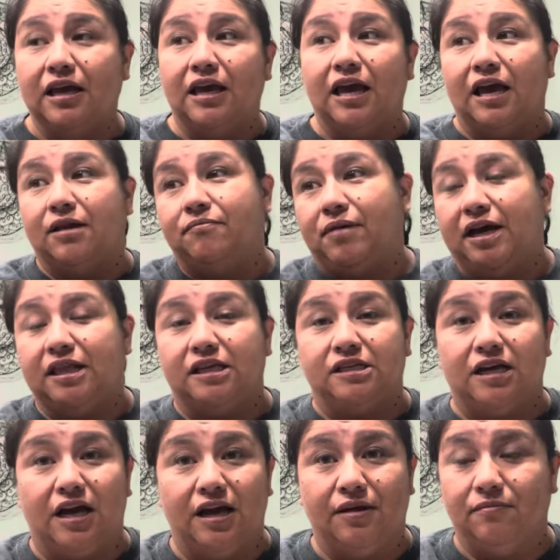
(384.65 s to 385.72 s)
And by the
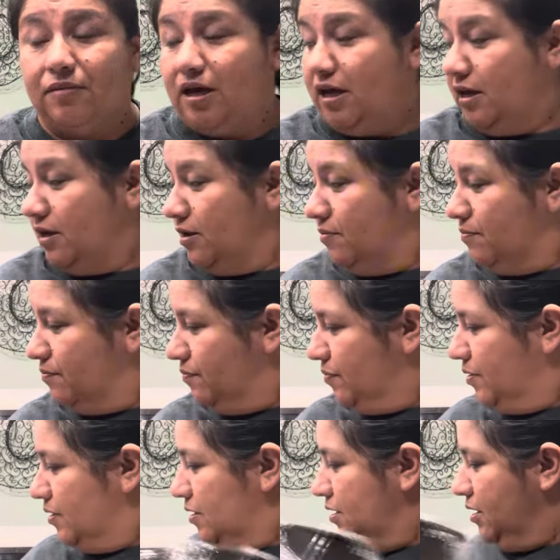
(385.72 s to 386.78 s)
time
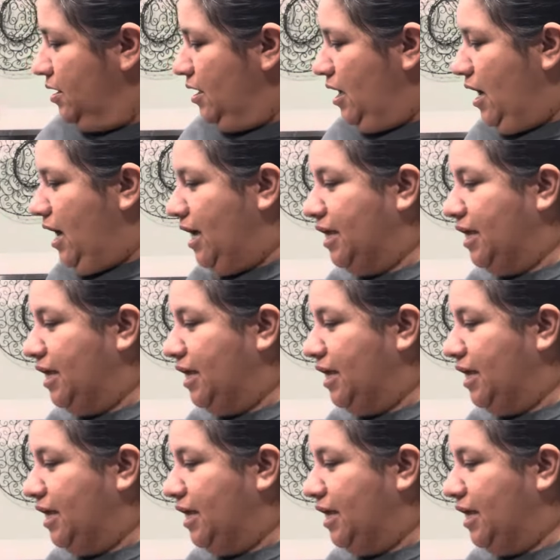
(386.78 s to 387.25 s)
I